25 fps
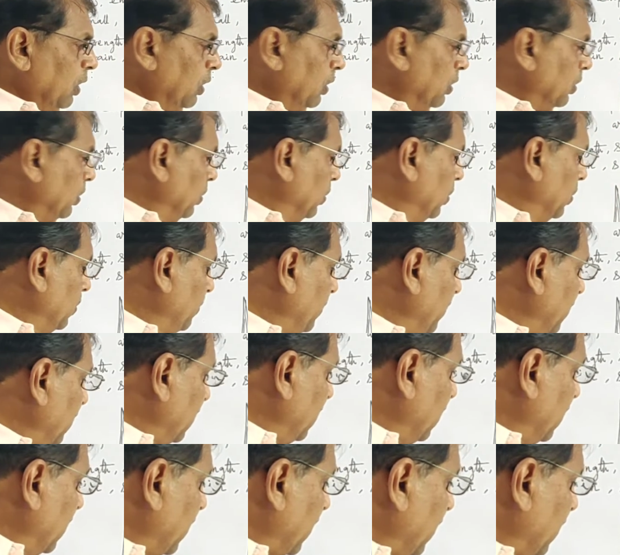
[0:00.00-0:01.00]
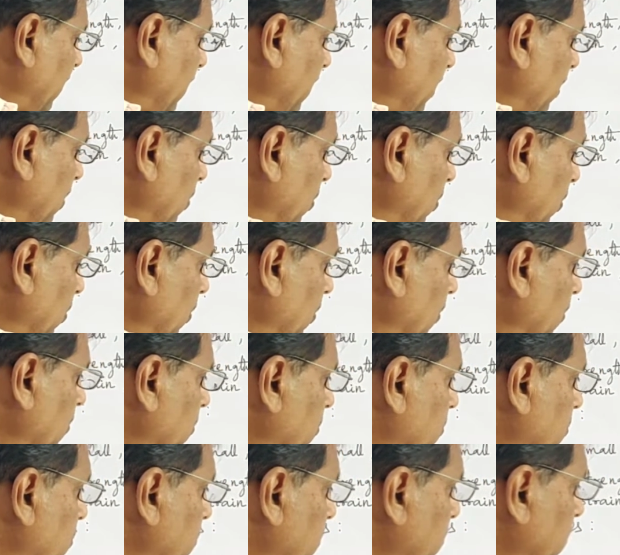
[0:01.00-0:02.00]
Lumen narrow.
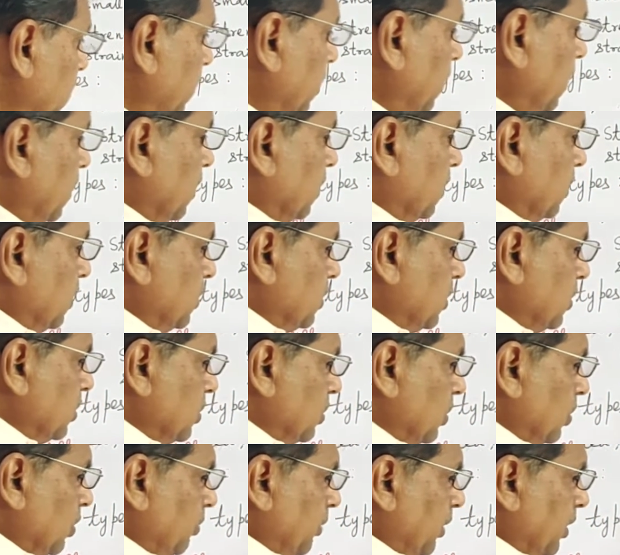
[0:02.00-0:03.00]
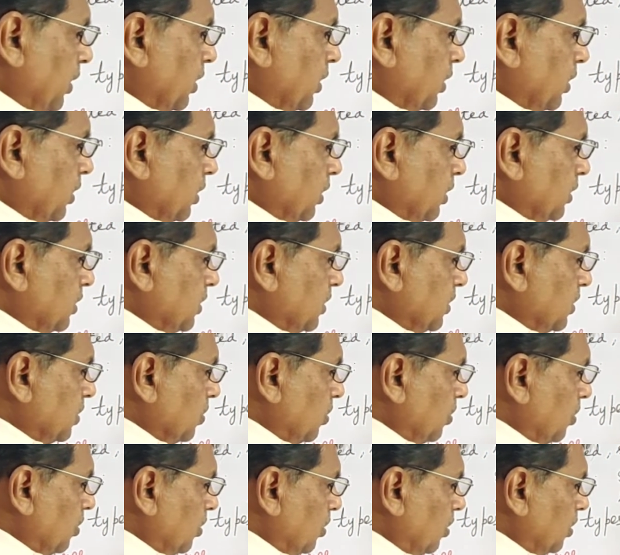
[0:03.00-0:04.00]
Here, this is lumen. This is
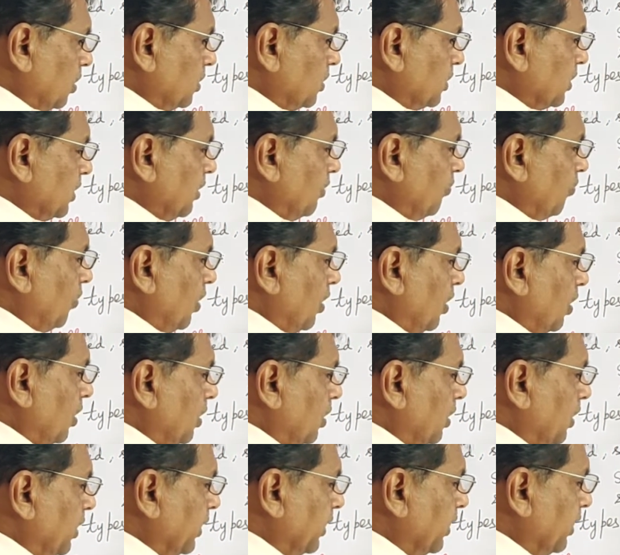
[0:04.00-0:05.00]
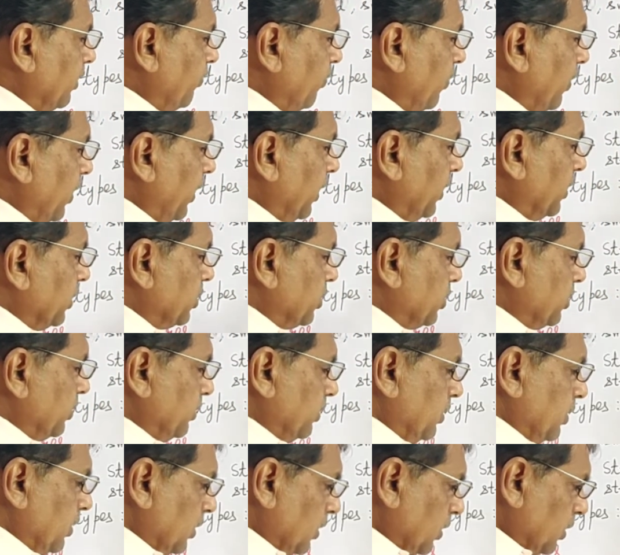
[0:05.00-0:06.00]
all cell wall lignified.
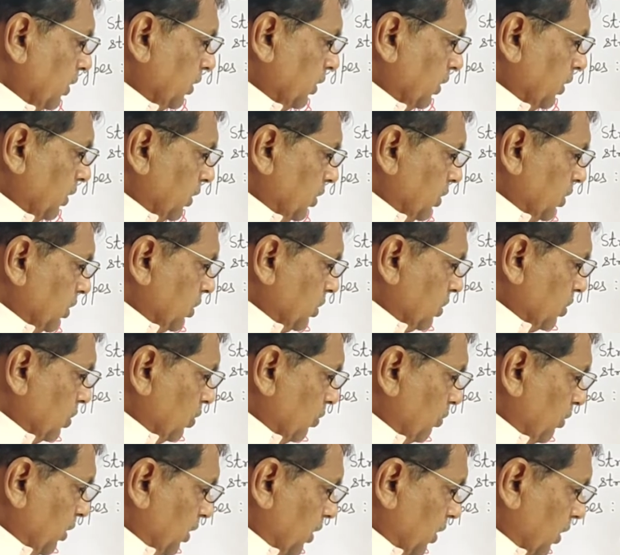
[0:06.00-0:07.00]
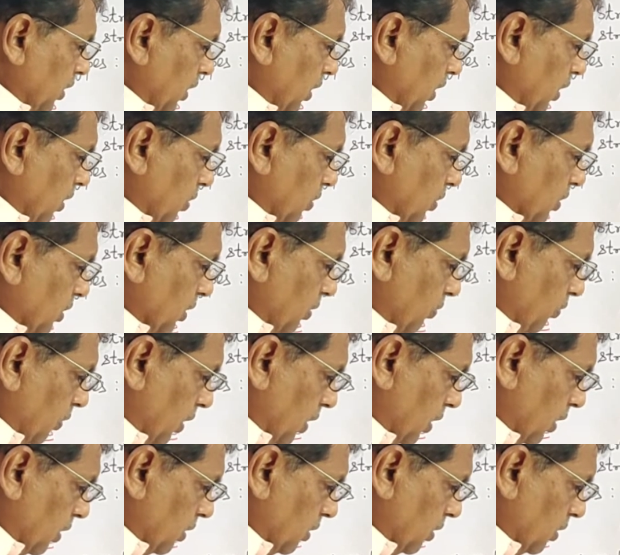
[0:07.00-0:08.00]
This is lumen, narrow cell
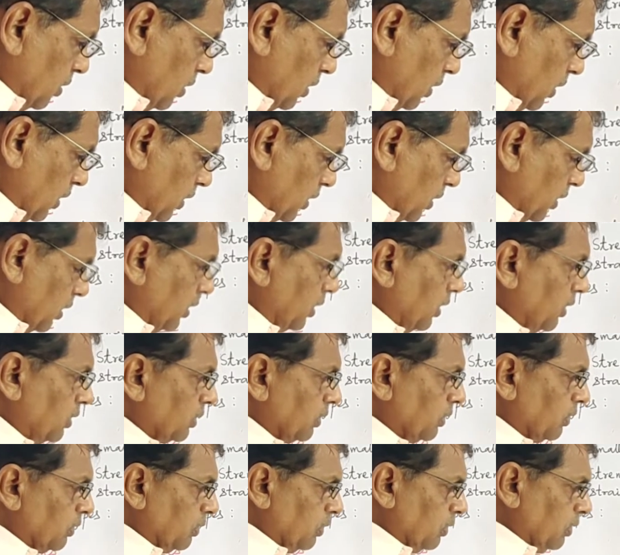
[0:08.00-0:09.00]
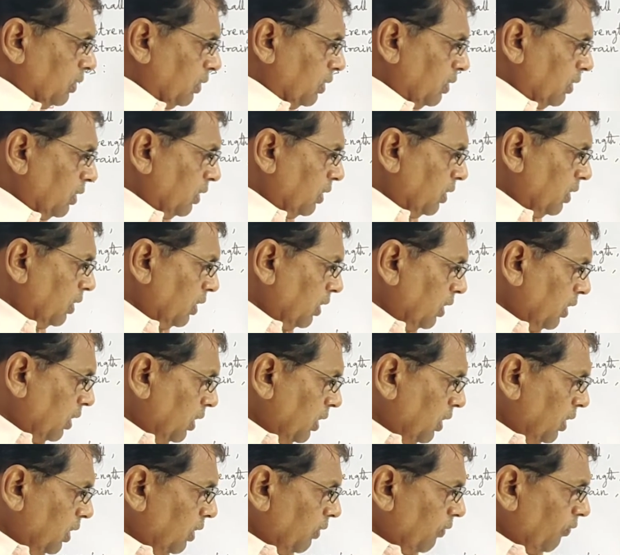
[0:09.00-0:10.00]
wall. Here, this
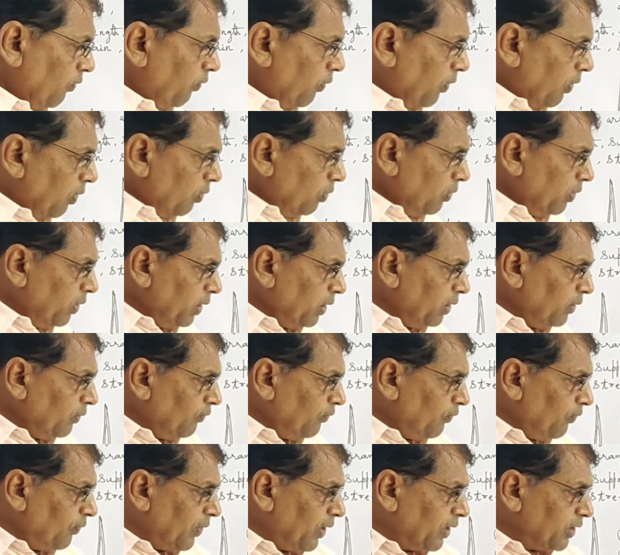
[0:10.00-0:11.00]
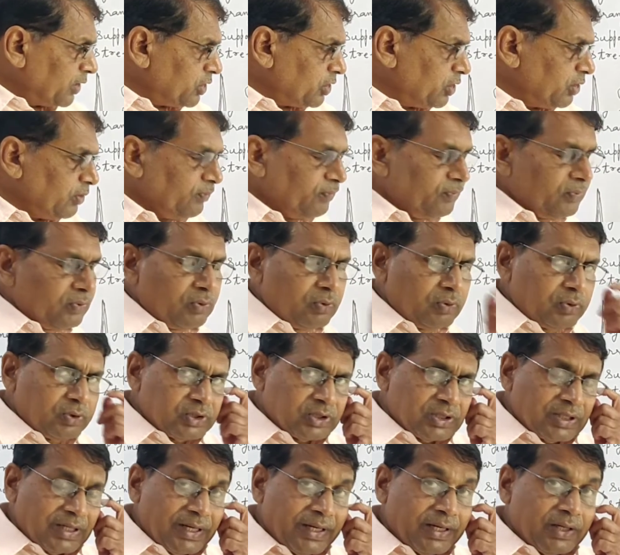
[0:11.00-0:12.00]
found in fleshy
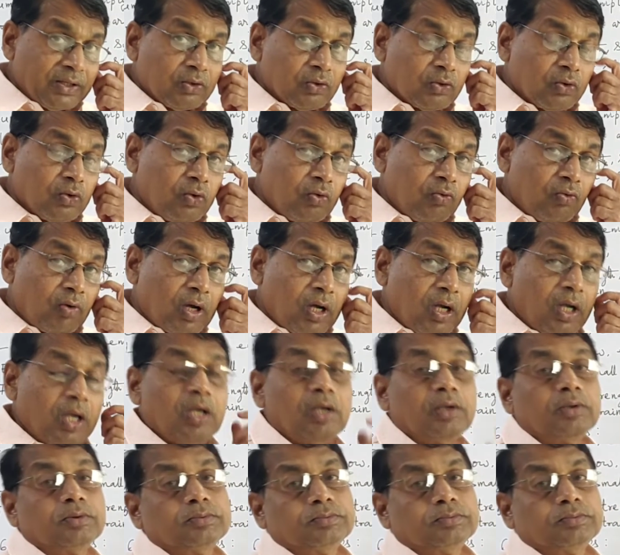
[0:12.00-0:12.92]
fruits like guava,